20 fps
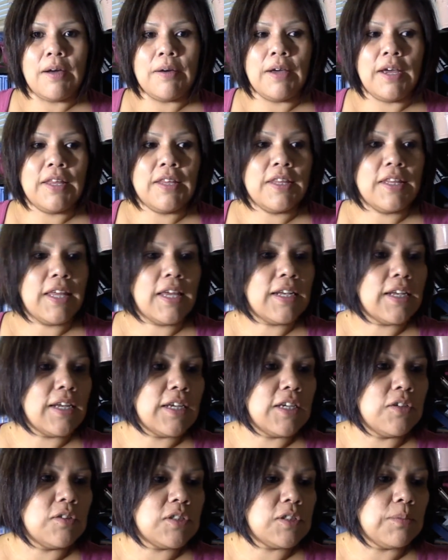And then I
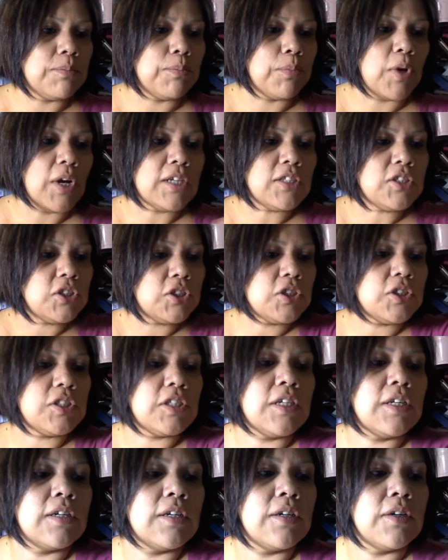used a brush
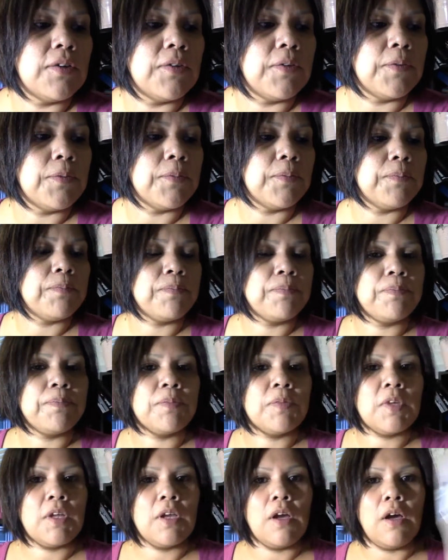
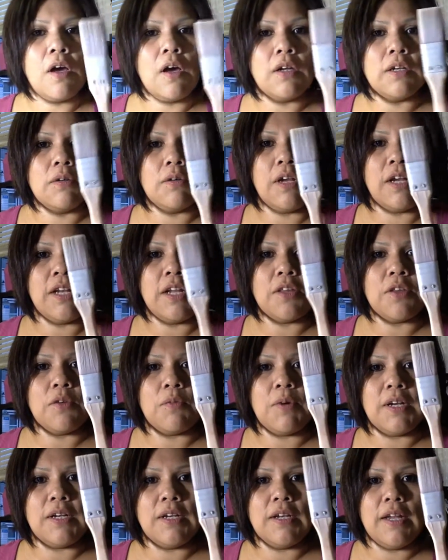on another
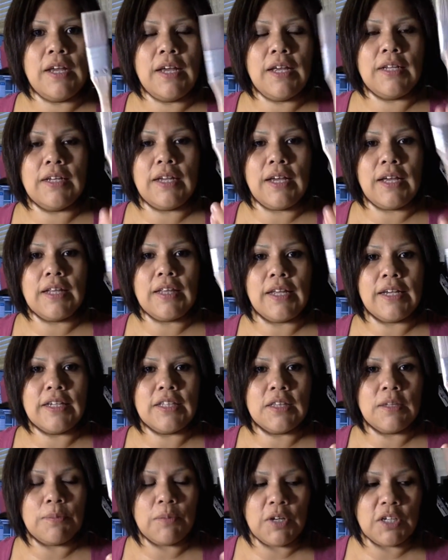one, and I like
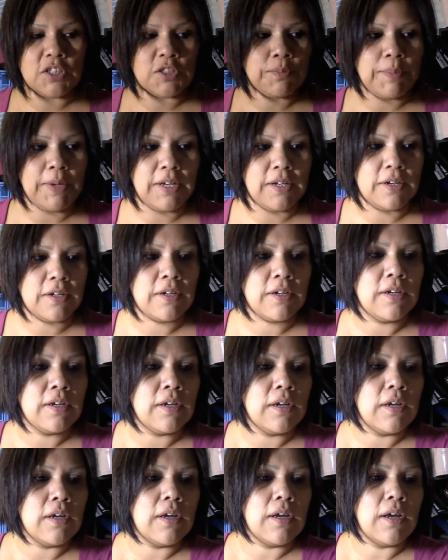the brush better,
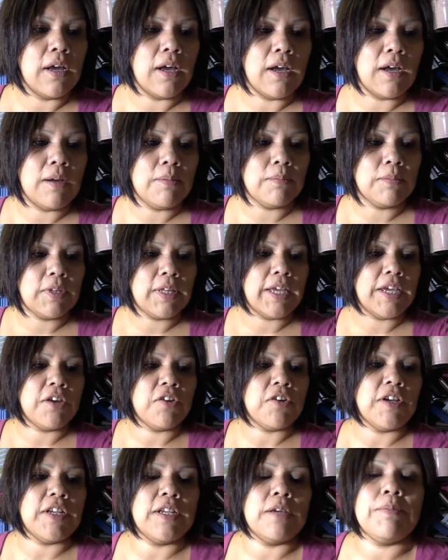
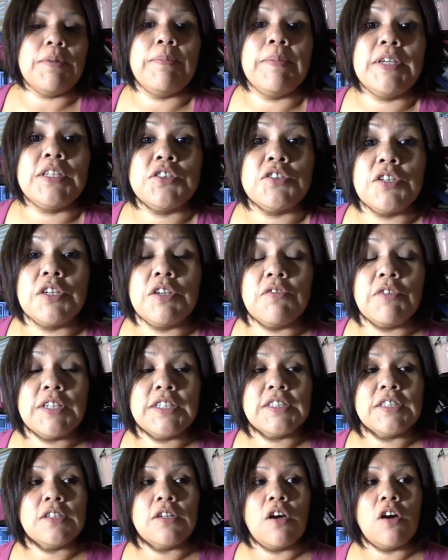layering it. But make sure you
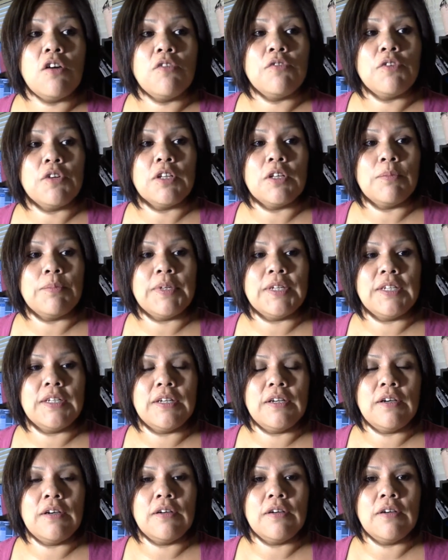rinse it off, or it'll
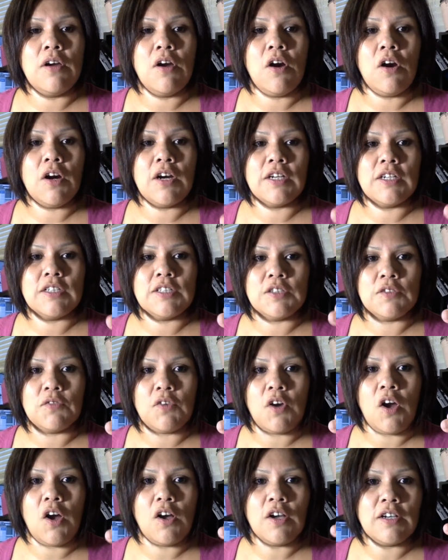be hard as a
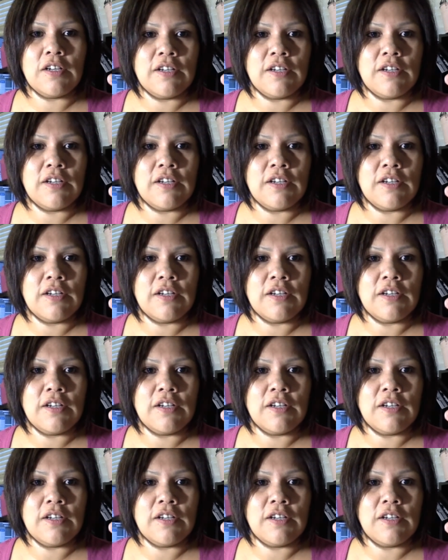rock.